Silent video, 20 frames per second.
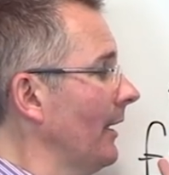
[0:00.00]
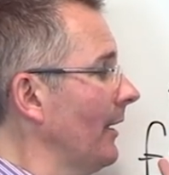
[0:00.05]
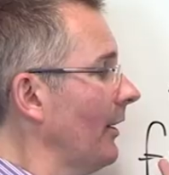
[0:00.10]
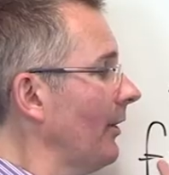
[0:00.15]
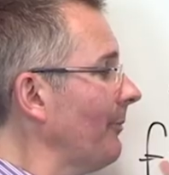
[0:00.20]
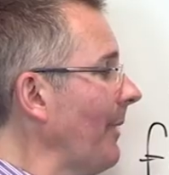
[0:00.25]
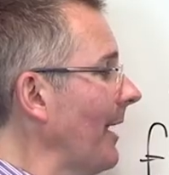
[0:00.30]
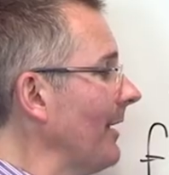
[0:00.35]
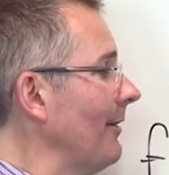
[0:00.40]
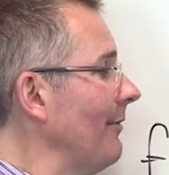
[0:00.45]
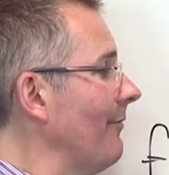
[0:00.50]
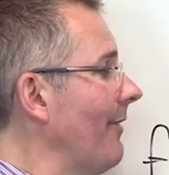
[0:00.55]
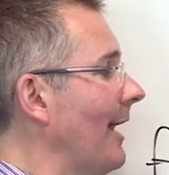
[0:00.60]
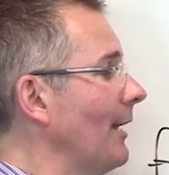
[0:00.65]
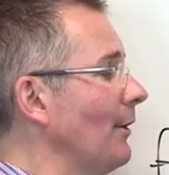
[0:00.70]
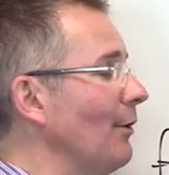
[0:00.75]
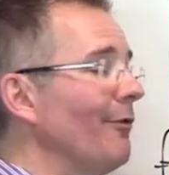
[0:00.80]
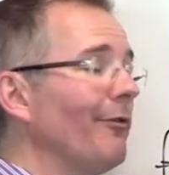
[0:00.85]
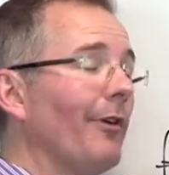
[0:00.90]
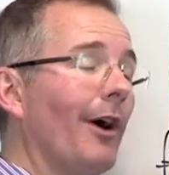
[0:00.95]
Expected
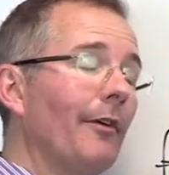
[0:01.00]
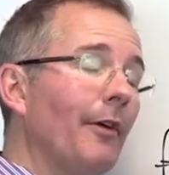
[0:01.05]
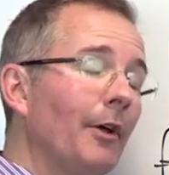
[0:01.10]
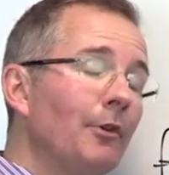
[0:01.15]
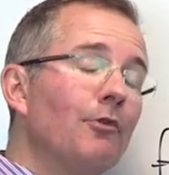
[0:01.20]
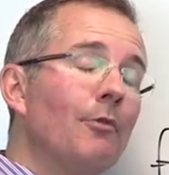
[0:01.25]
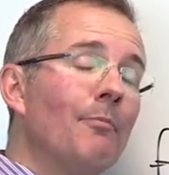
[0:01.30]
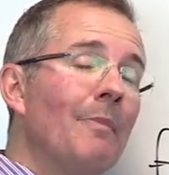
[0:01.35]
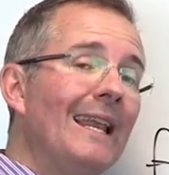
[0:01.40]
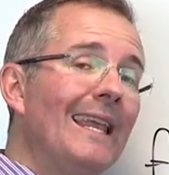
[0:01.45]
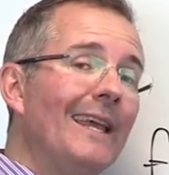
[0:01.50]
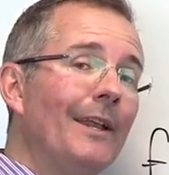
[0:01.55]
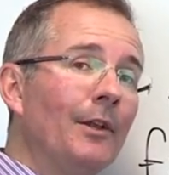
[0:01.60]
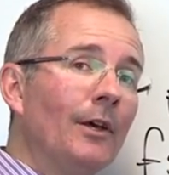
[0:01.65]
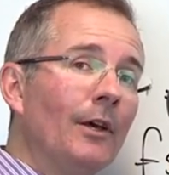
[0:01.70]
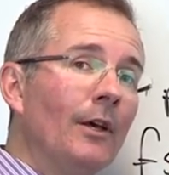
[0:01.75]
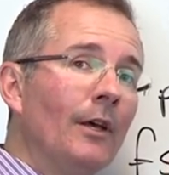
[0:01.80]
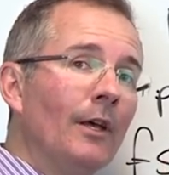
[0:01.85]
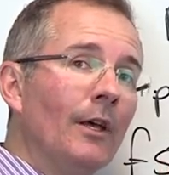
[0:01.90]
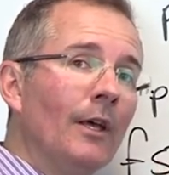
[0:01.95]
value 500
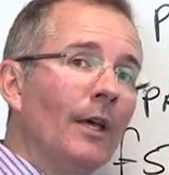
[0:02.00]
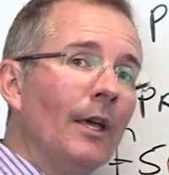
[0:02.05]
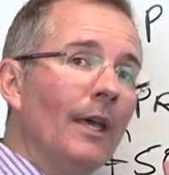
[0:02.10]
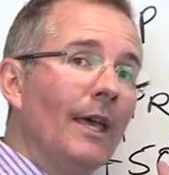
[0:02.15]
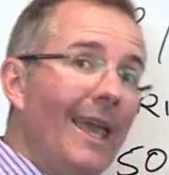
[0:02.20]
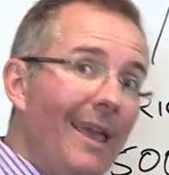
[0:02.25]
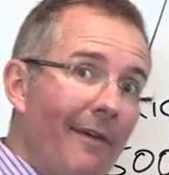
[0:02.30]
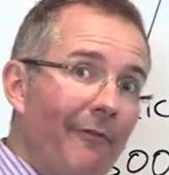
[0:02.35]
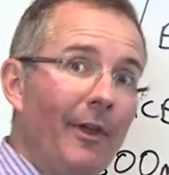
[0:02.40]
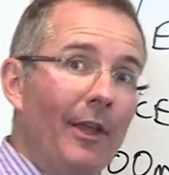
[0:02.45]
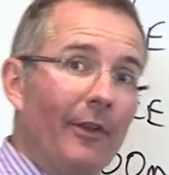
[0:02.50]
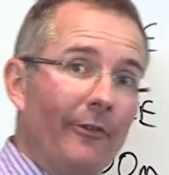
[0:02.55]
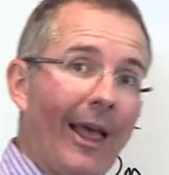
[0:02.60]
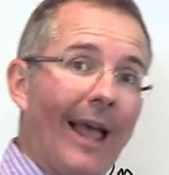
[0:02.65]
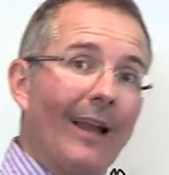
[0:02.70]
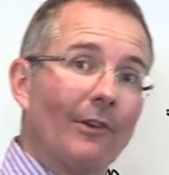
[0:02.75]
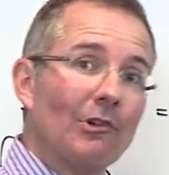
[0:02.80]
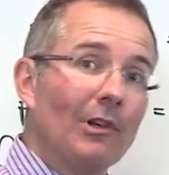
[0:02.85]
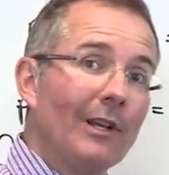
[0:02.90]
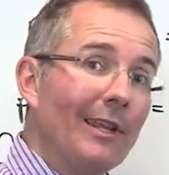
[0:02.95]
million. If it's
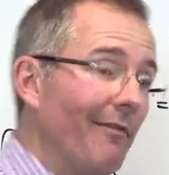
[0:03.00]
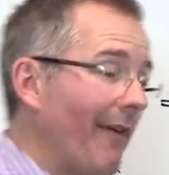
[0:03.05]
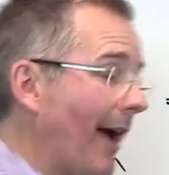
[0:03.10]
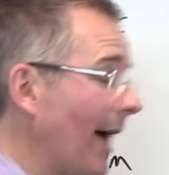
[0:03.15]
actually